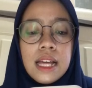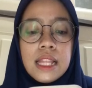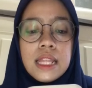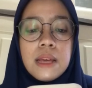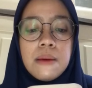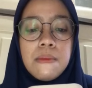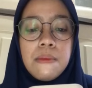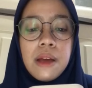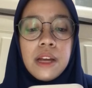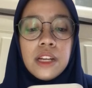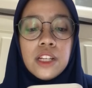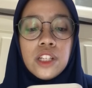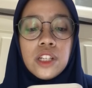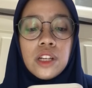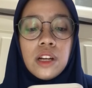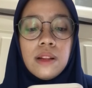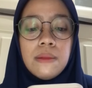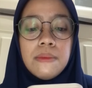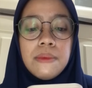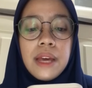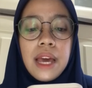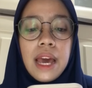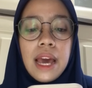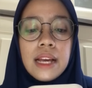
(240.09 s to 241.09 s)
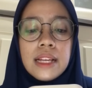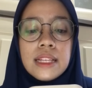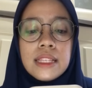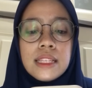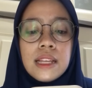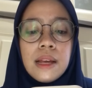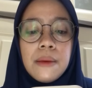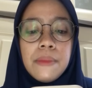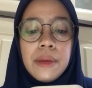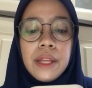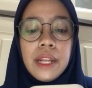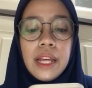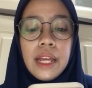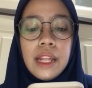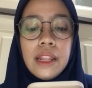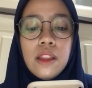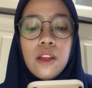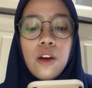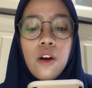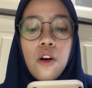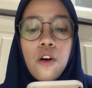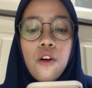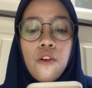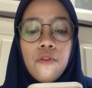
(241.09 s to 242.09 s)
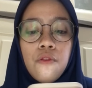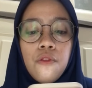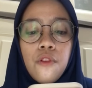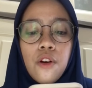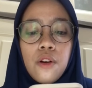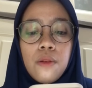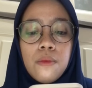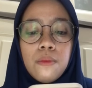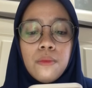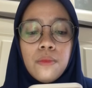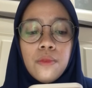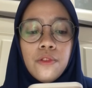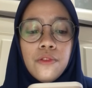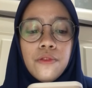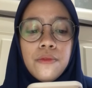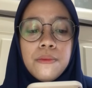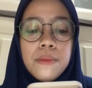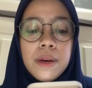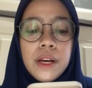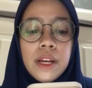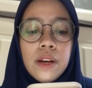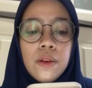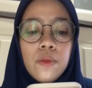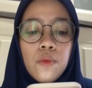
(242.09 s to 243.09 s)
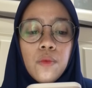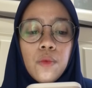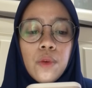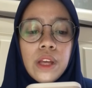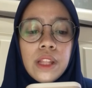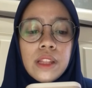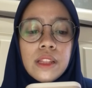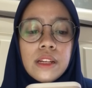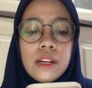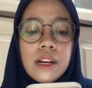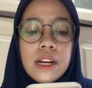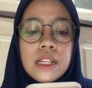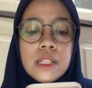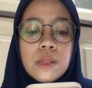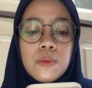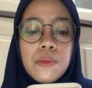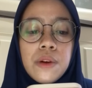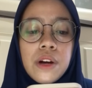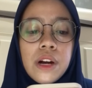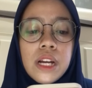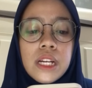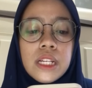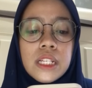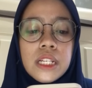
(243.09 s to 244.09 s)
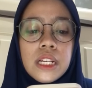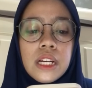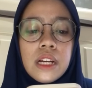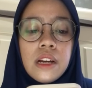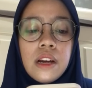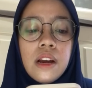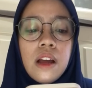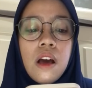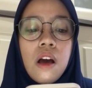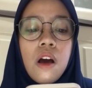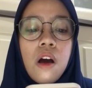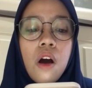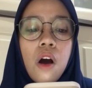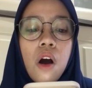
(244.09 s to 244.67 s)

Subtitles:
The mass shall be examined for movement with respiration